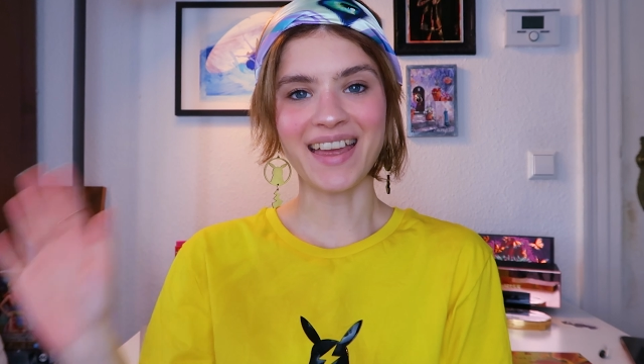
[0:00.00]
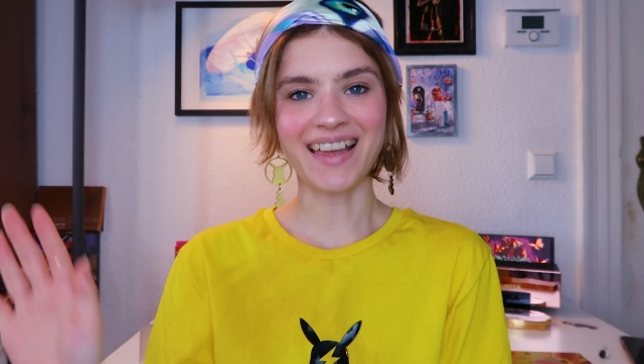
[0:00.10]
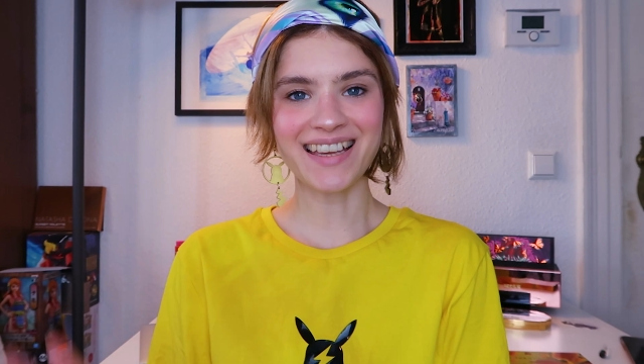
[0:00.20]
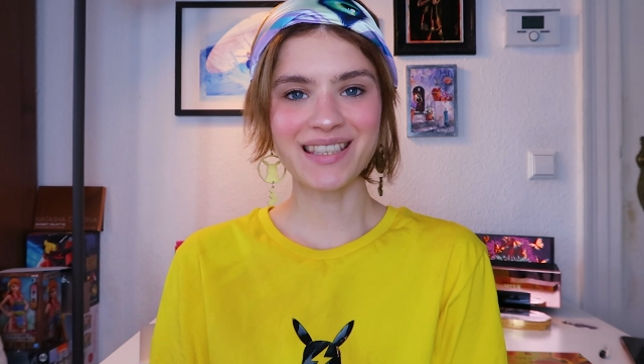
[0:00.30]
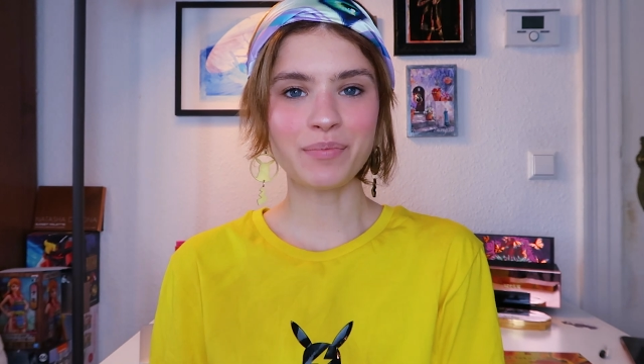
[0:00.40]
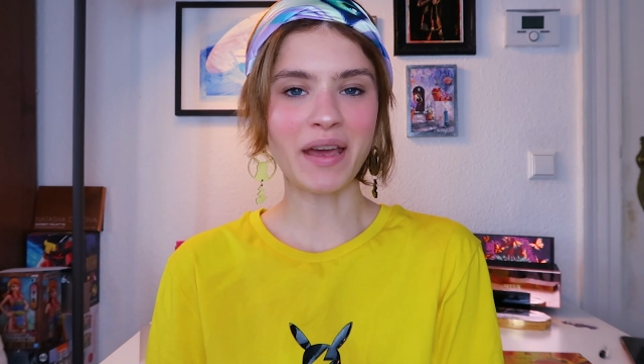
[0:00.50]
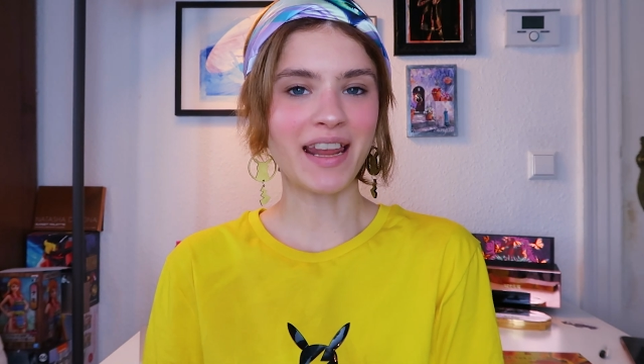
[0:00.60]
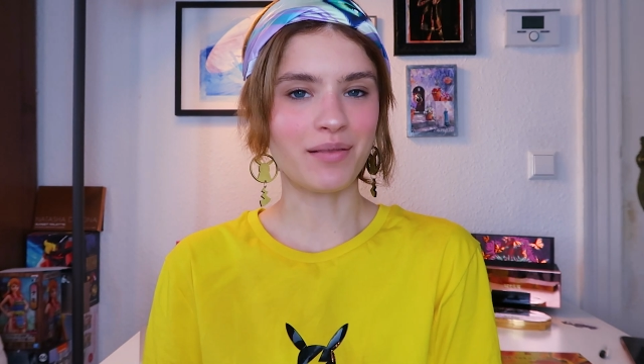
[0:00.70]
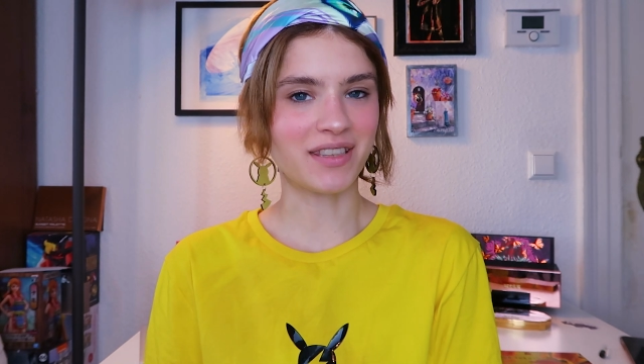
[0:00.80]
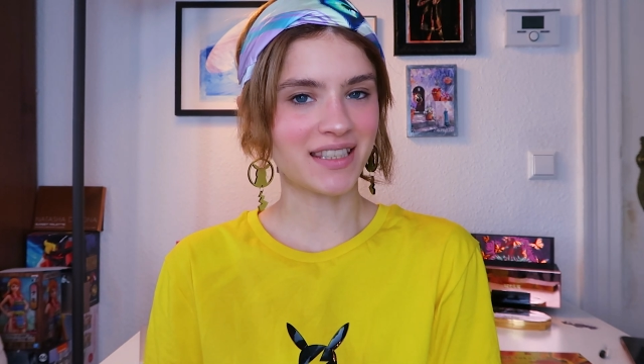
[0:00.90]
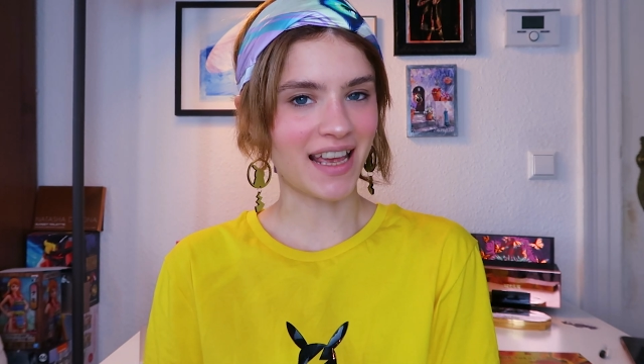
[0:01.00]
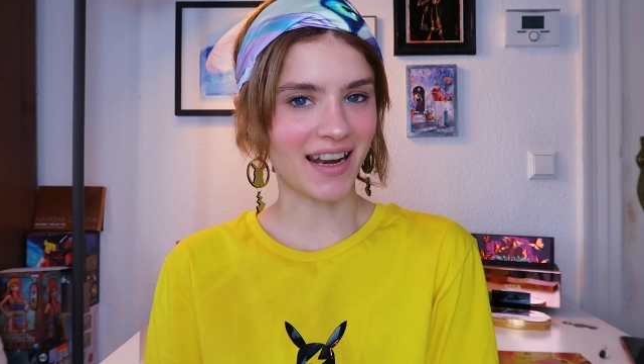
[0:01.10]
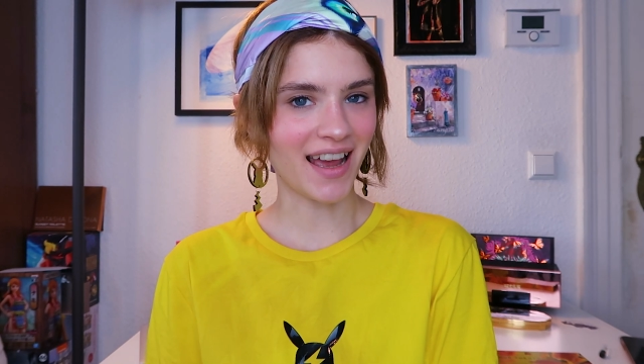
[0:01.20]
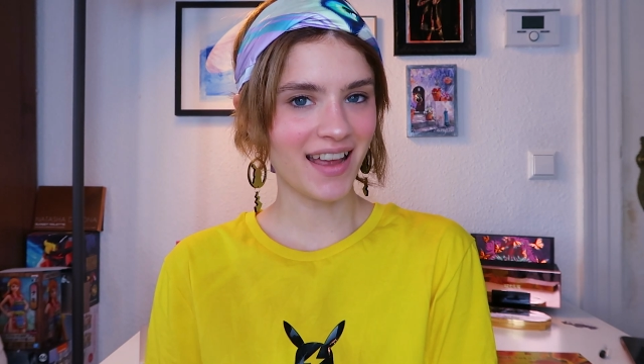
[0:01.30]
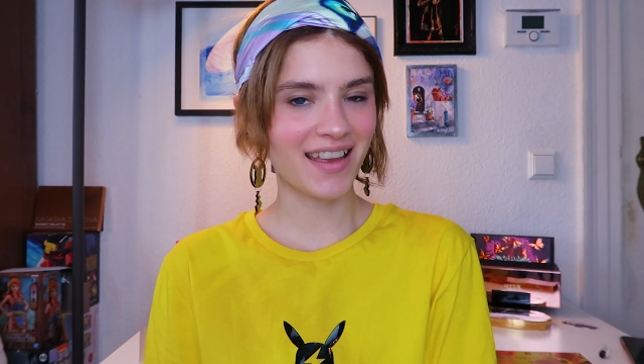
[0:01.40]
Hey guys, my name is
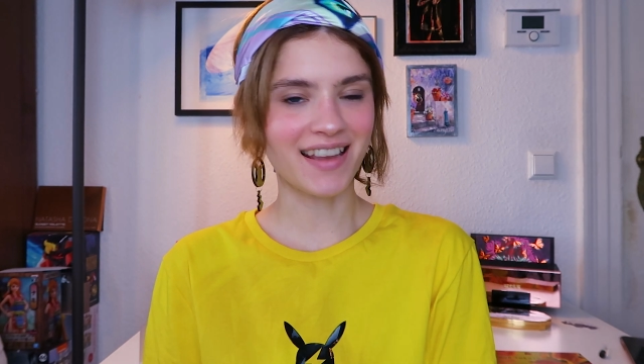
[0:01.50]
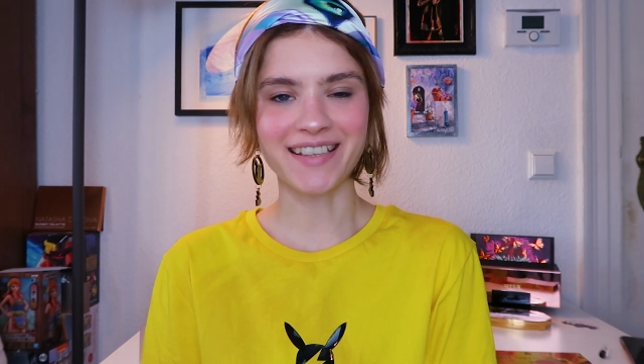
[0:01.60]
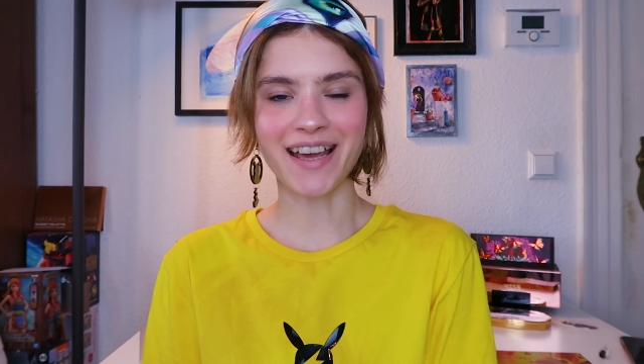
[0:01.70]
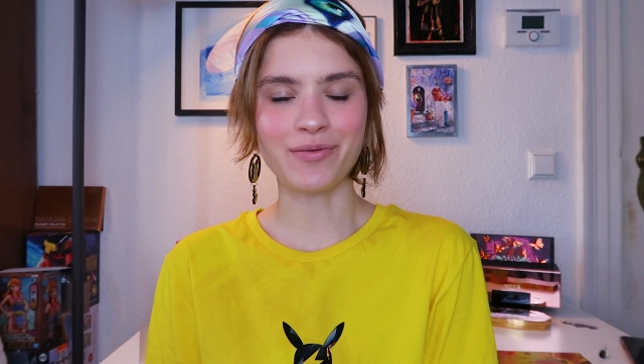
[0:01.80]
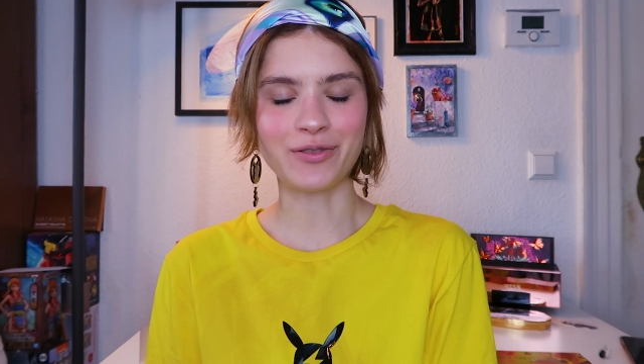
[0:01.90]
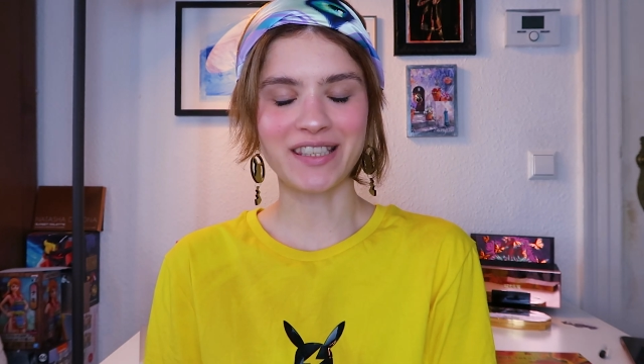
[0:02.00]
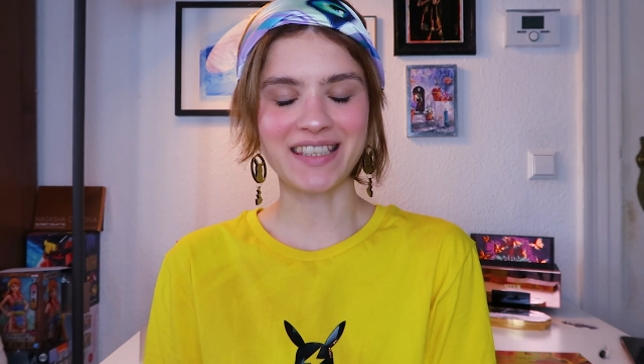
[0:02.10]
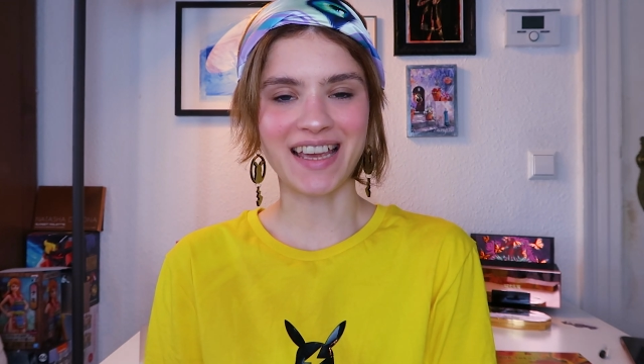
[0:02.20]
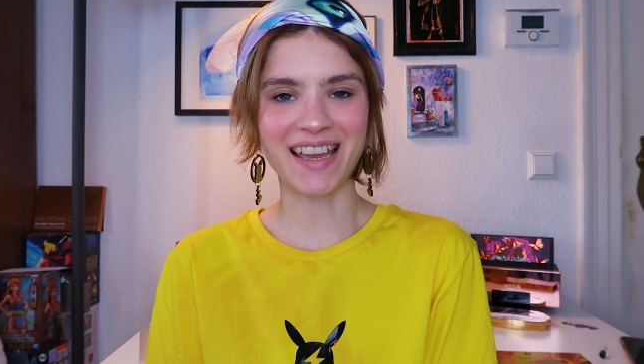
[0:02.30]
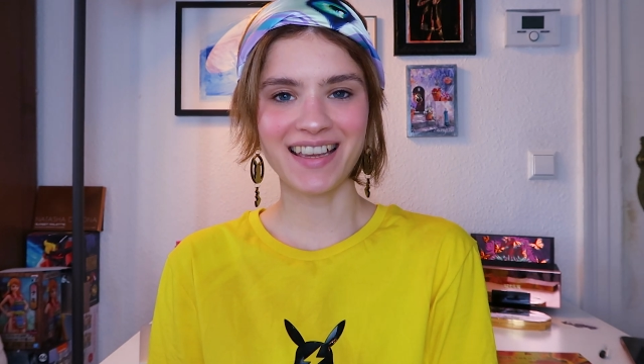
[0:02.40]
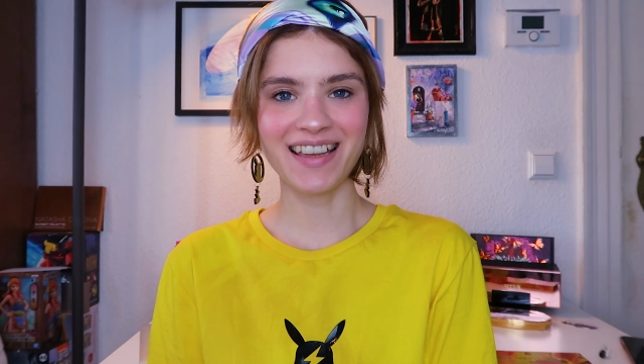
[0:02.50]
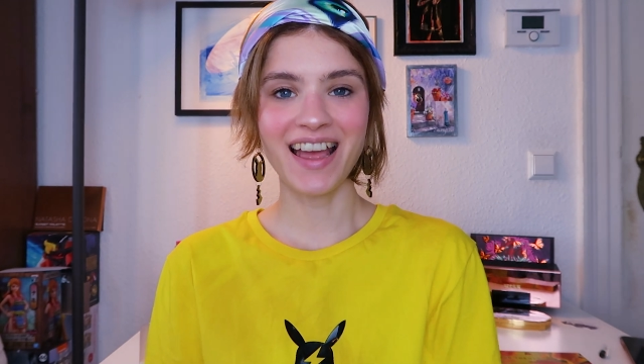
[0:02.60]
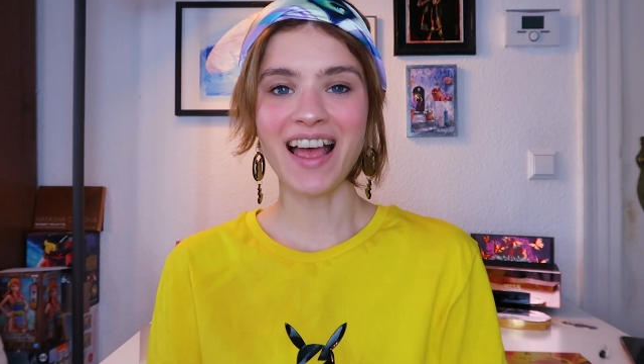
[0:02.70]
Hannah and I would say,